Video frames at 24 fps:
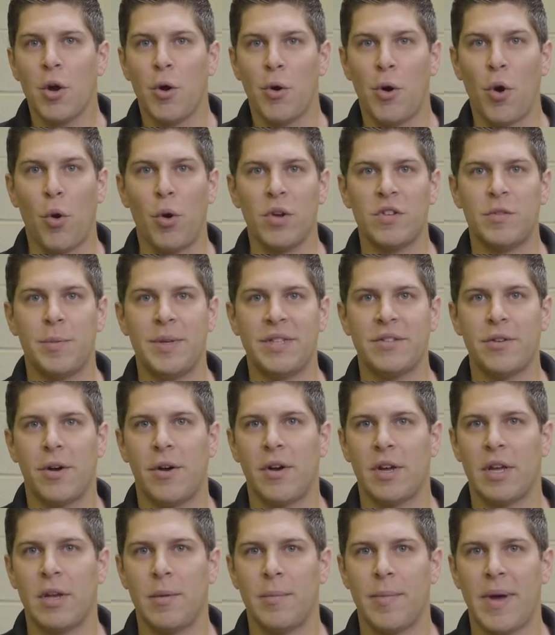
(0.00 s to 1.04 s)
Going to be
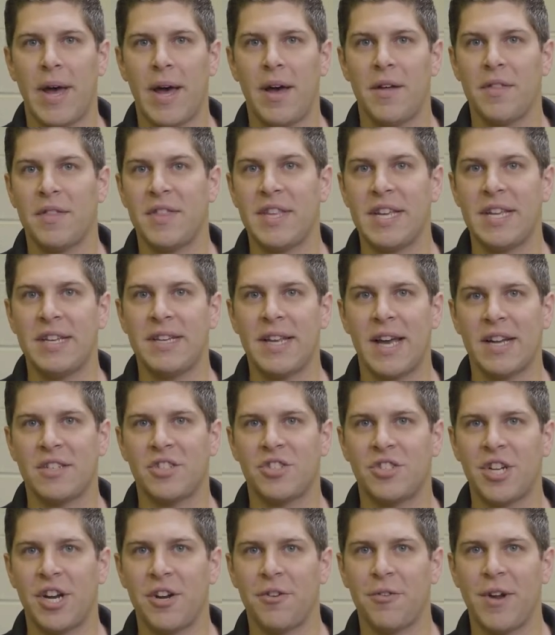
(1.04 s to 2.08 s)
talking about the
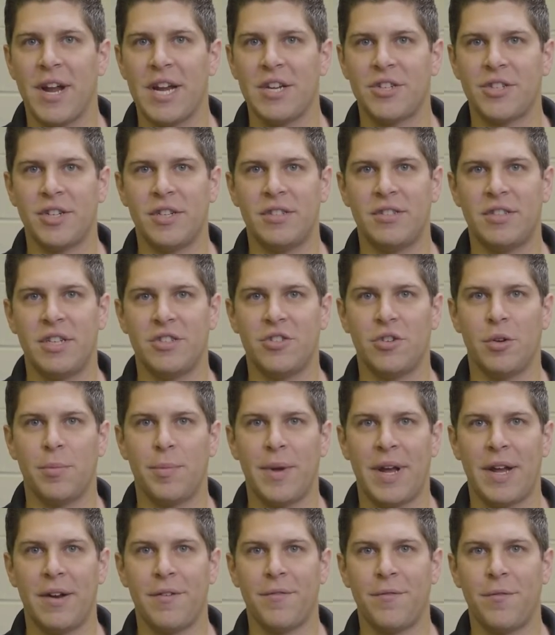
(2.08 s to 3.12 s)
next generation of digital
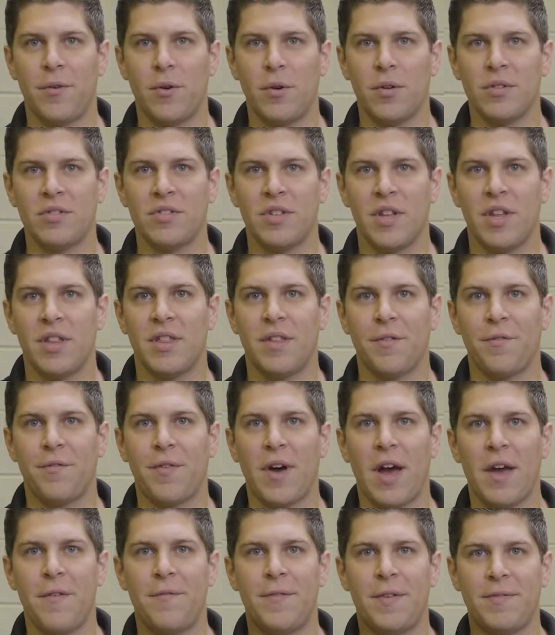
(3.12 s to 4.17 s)
manifolds, the
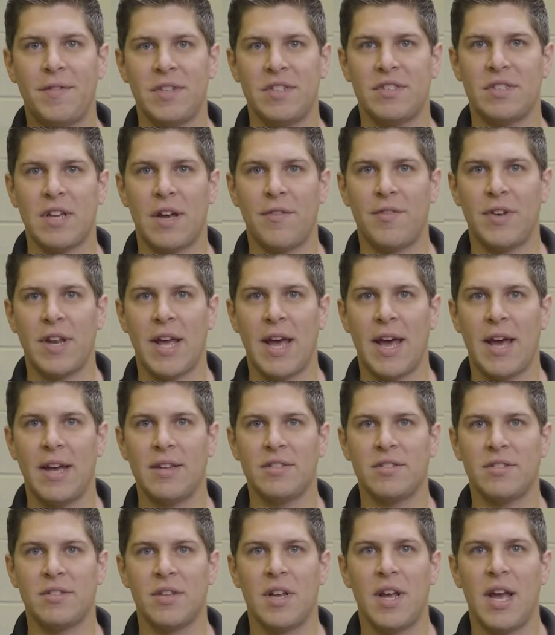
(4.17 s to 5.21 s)

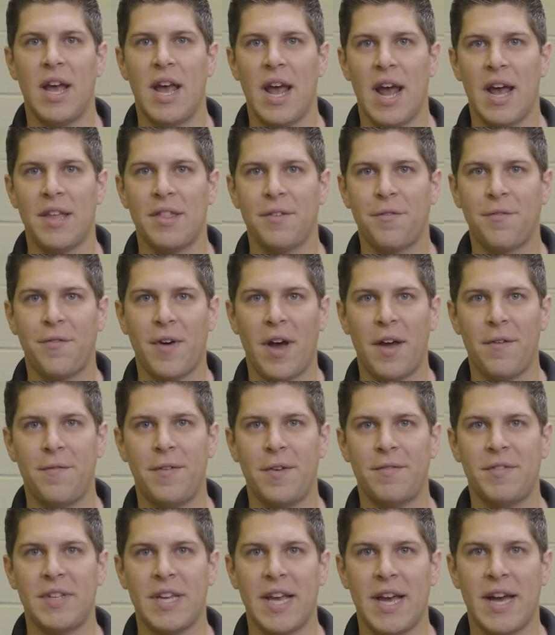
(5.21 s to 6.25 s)
557S and the
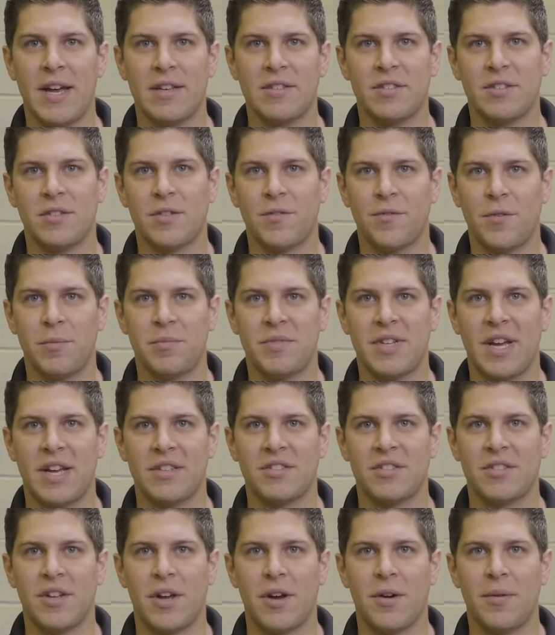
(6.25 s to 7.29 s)
550S from
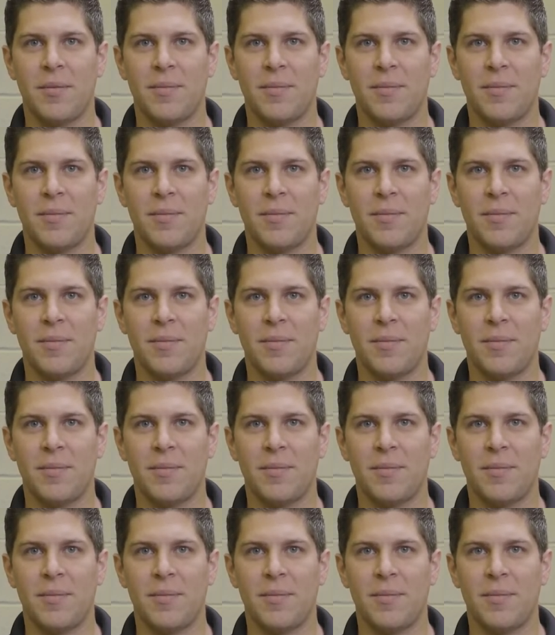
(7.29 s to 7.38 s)
Testo.